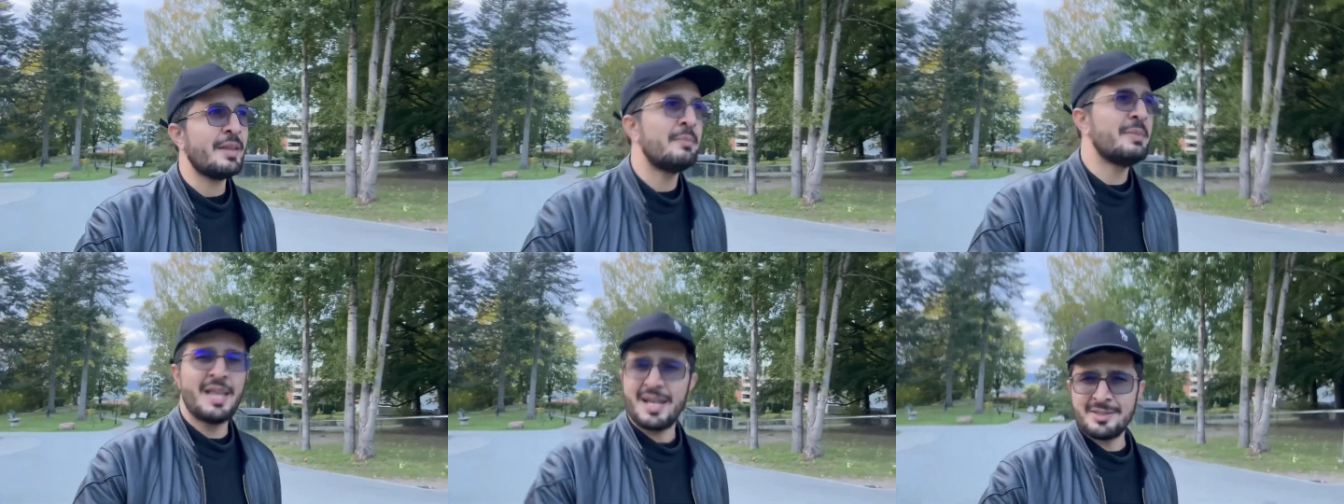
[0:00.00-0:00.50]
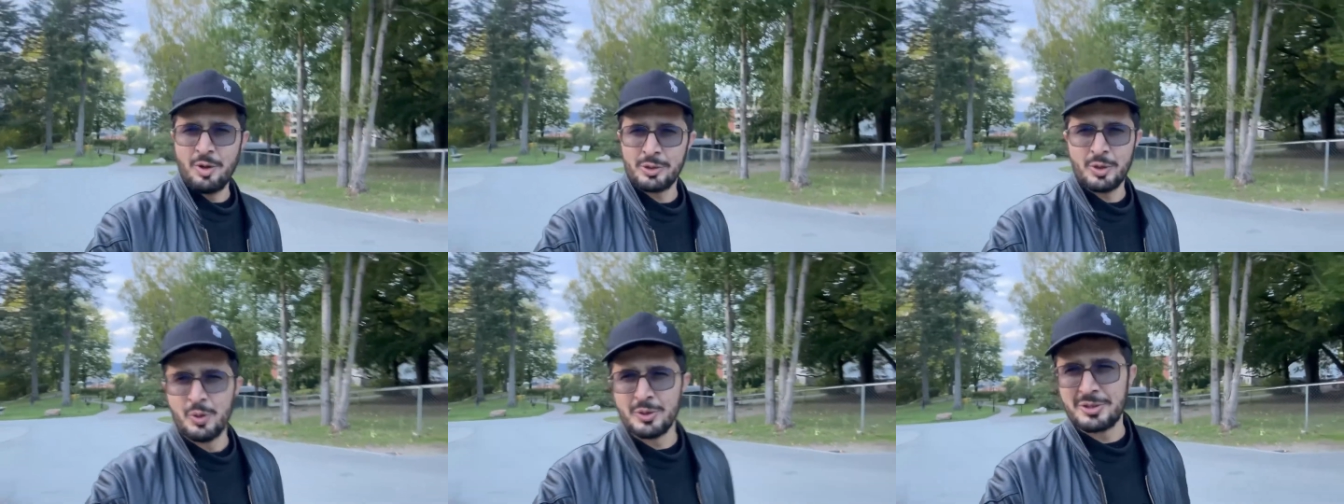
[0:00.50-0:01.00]
But that's not
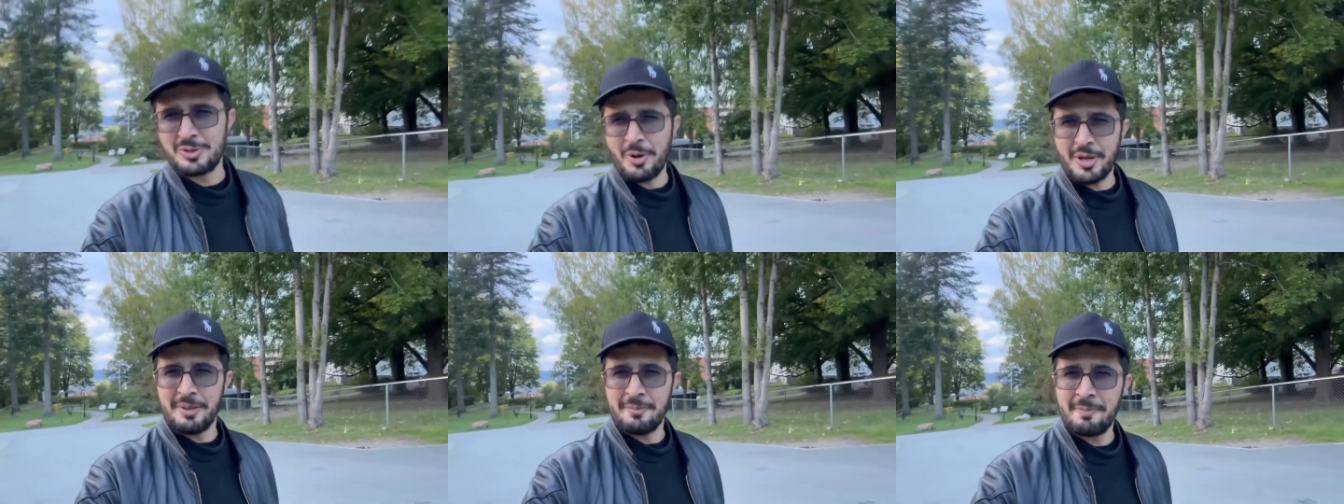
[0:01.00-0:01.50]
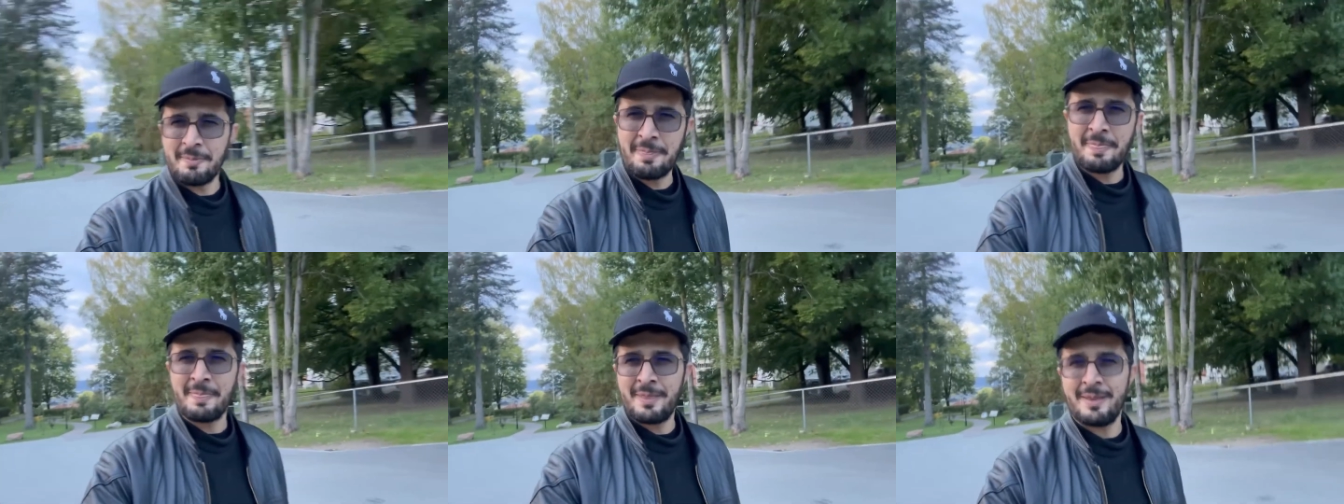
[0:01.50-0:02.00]
the whole story.
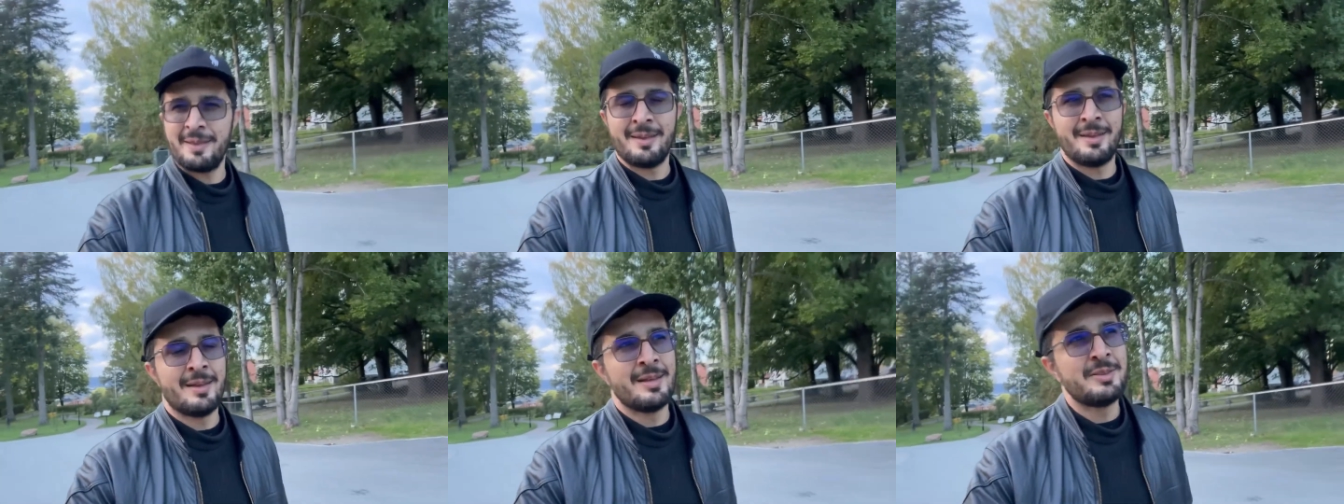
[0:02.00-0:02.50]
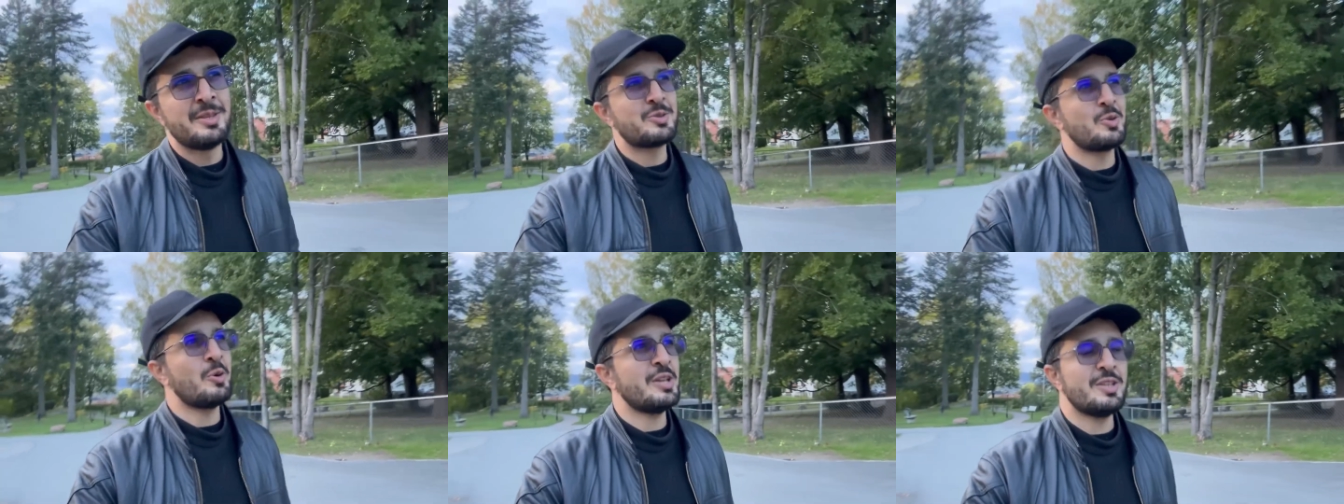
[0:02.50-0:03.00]
The
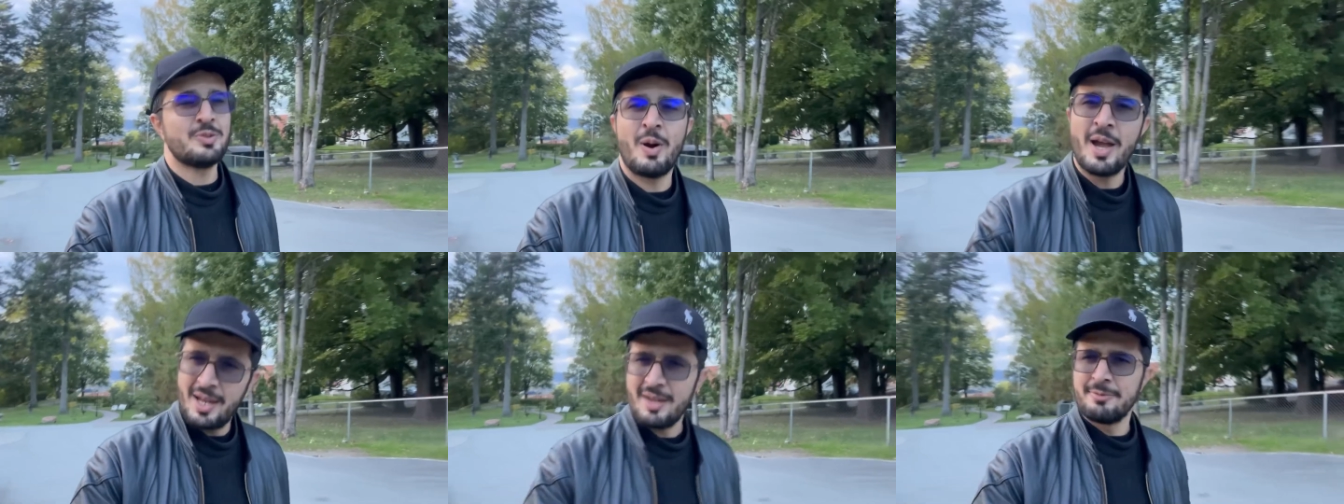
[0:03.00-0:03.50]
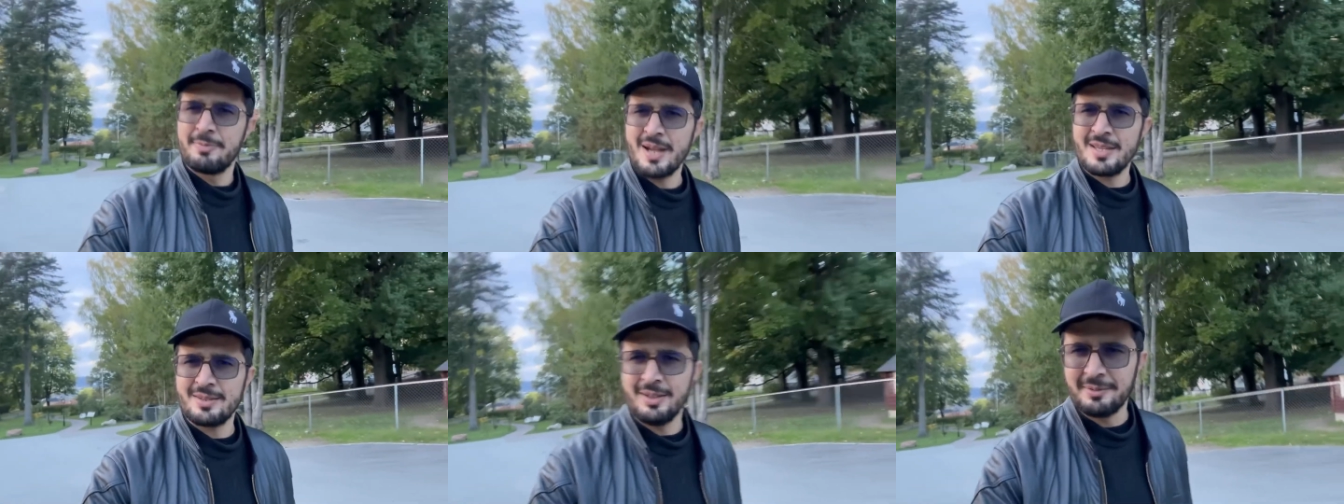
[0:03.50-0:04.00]
story is why I left
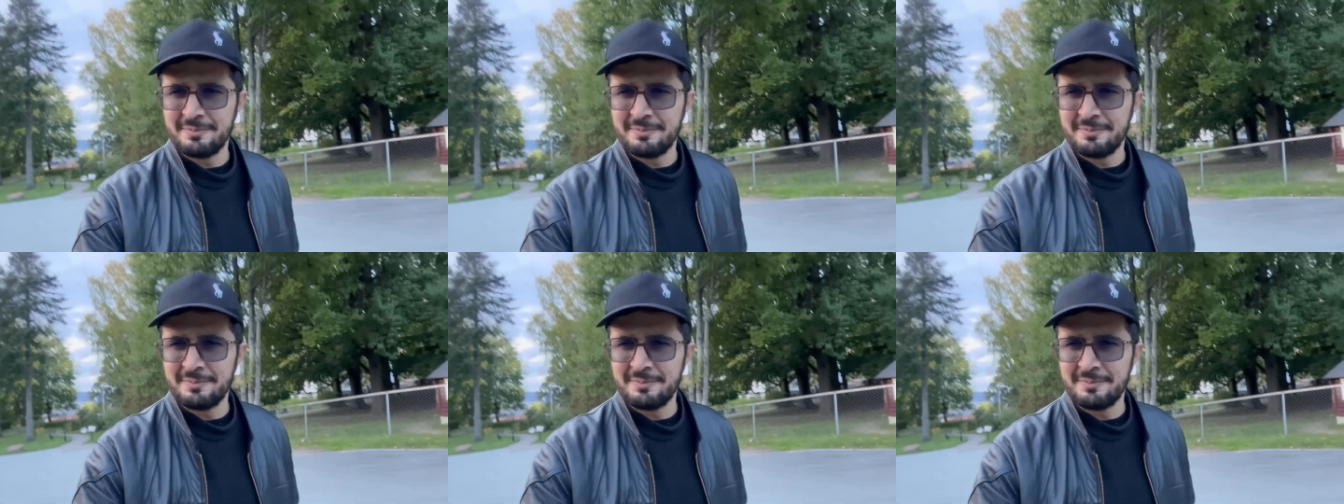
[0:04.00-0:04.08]
Pakistan.